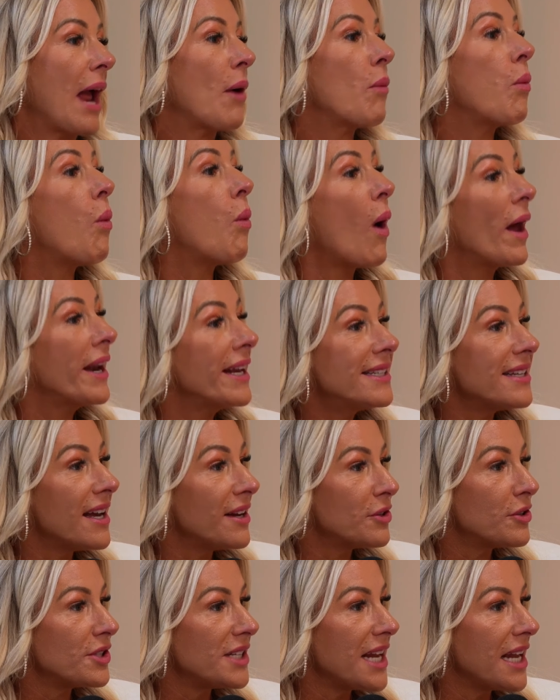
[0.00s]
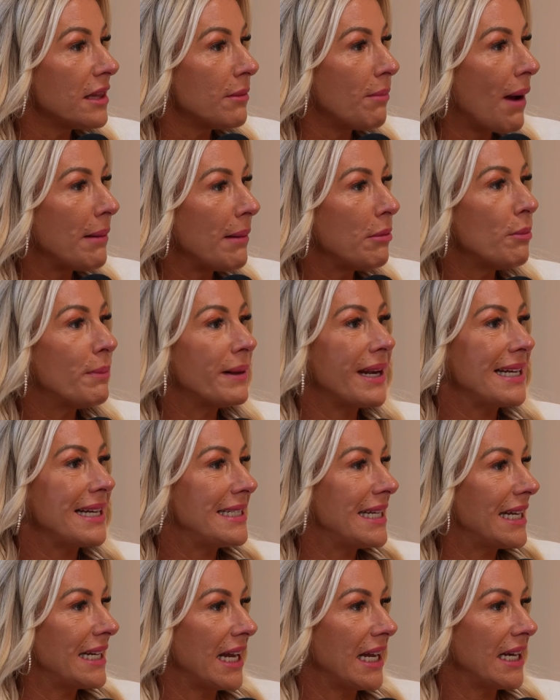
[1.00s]
I wanted to understand the Bible, but I
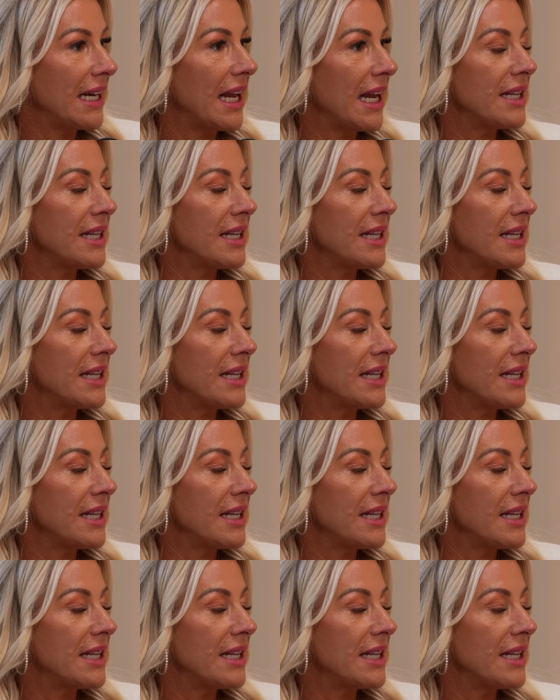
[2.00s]
didn't.